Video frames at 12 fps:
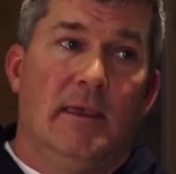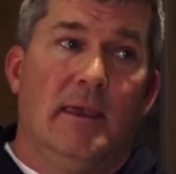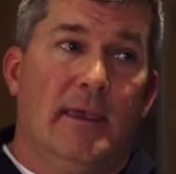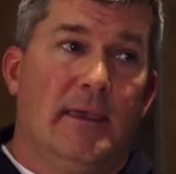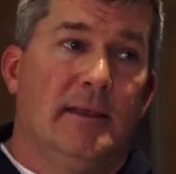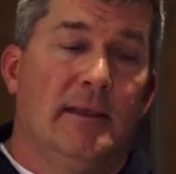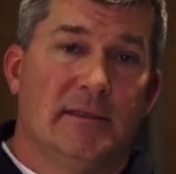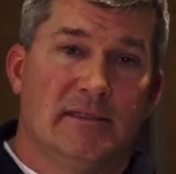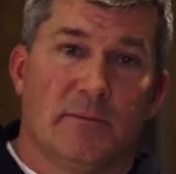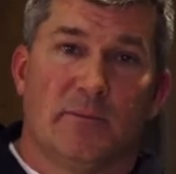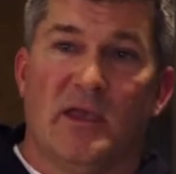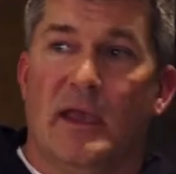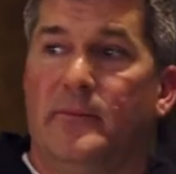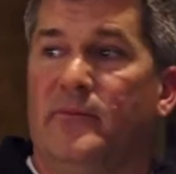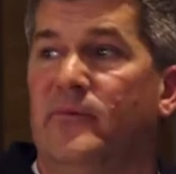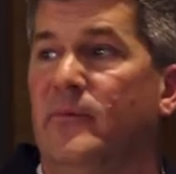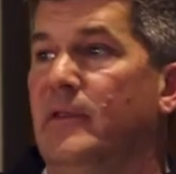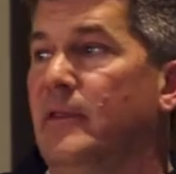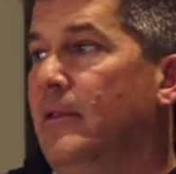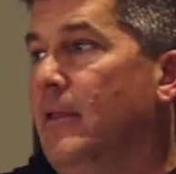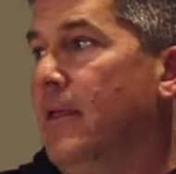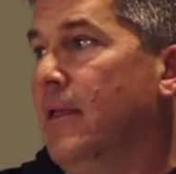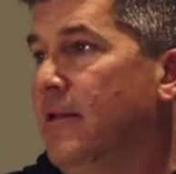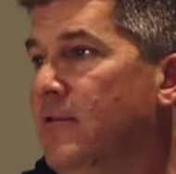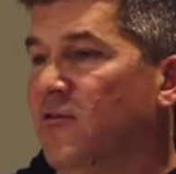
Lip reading: And sometimes I